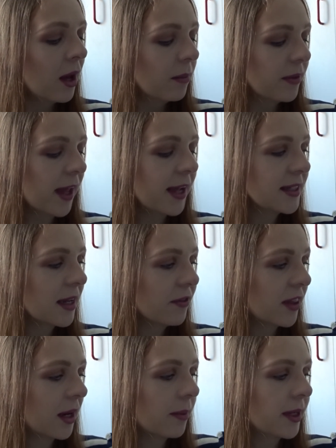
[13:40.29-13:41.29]
But that is
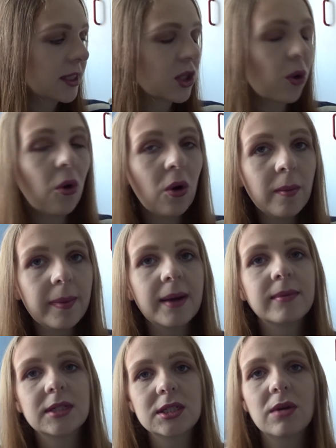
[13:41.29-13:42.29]
everything I picked up.
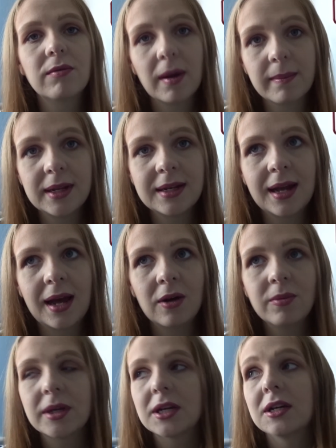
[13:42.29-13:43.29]
I'm going to stop rambling
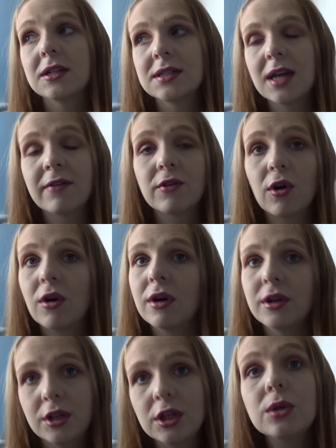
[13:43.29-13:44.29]
now because I've got
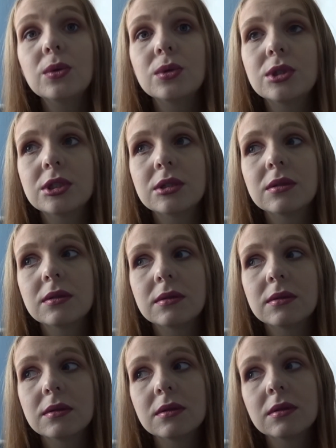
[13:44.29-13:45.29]
a huge
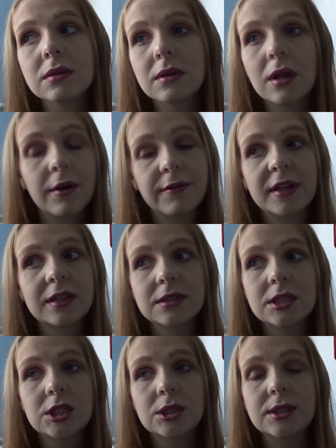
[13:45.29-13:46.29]
lot of things
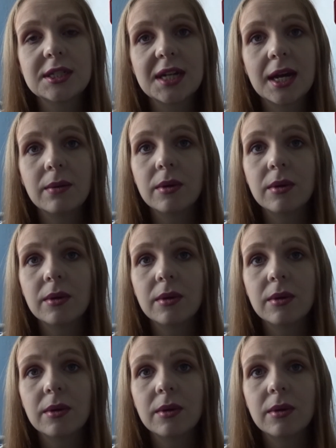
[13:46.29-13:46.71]
to do today.